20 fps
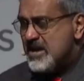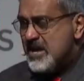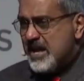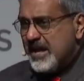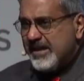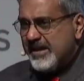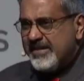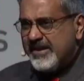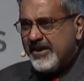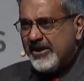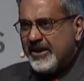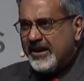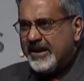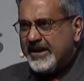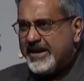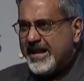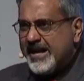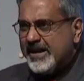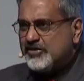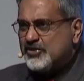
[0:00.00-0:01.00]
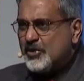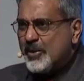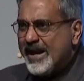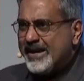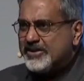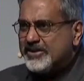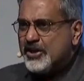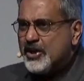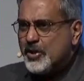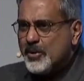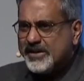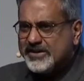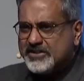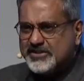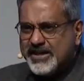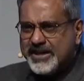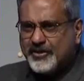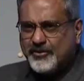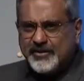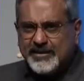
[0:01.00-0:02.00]
In the early days, you had to do it
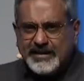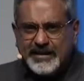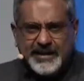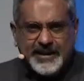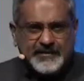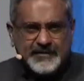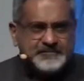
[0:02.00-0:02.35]
secretly.